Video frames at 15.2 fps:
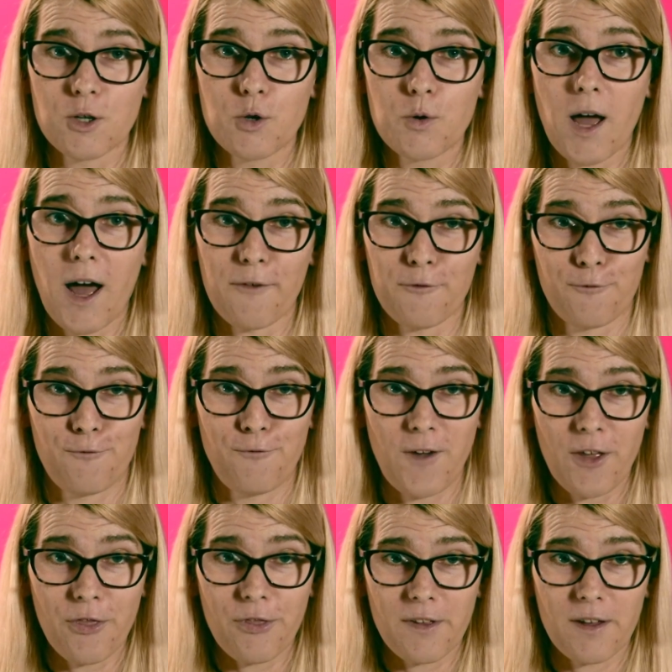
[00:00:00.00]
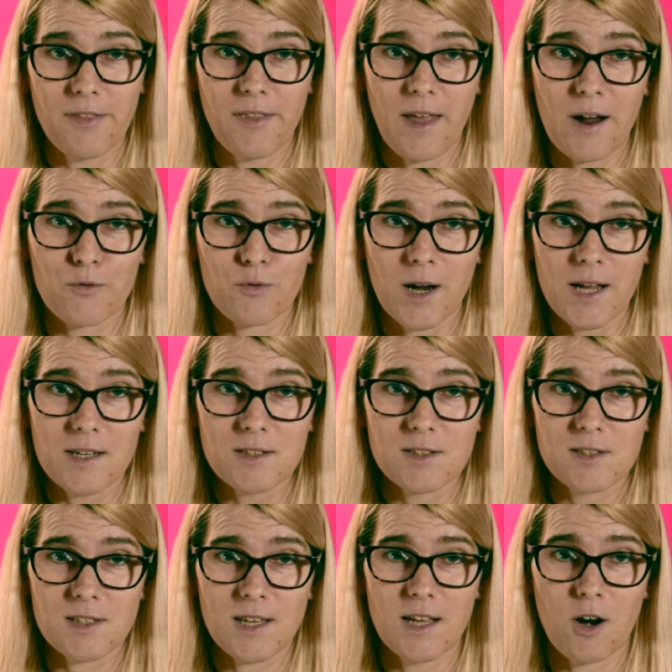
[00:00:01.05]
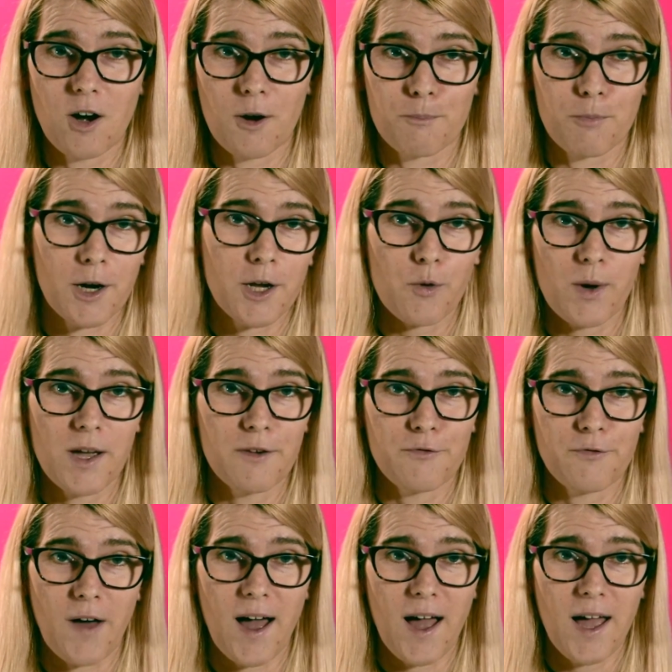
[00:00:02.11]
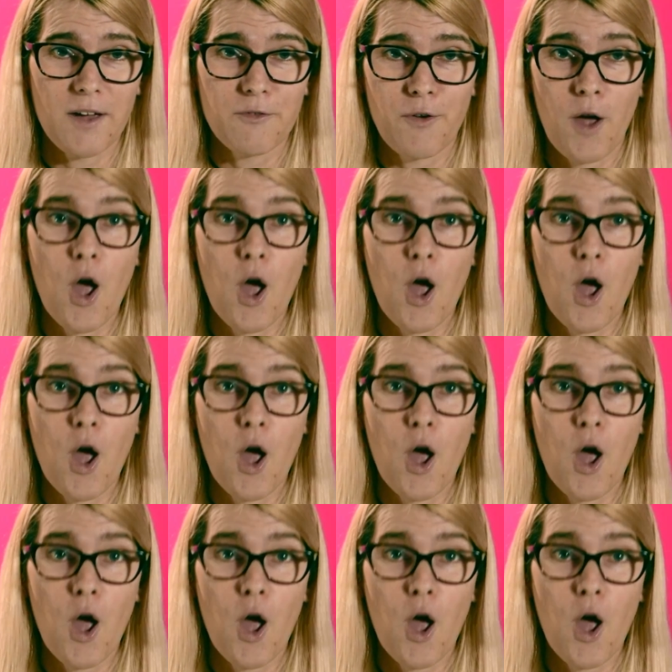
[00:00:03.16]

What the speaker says: who got 5th in that race in our breakaway of 5,